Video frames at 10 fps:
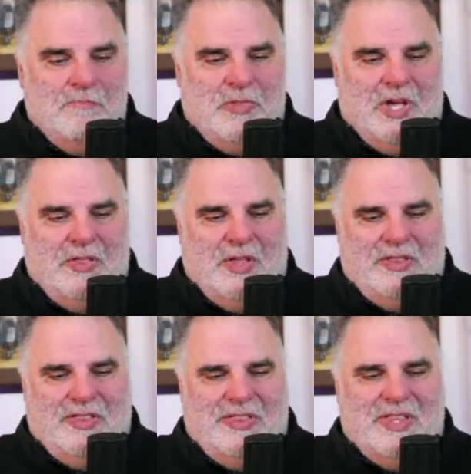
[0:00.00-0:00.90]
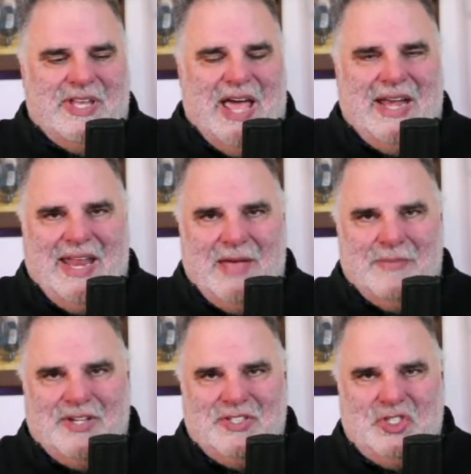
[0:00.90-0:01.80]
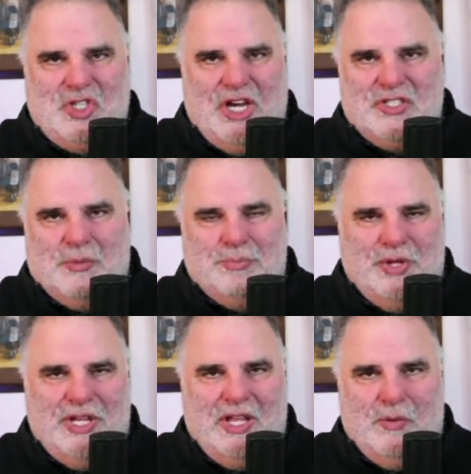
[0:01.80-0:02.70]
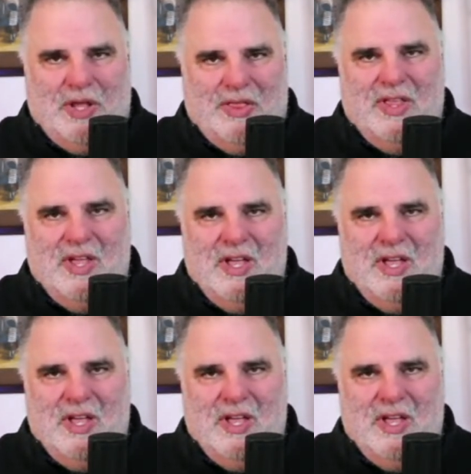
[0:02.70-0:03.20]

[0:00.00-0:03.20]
the dynamics change completely when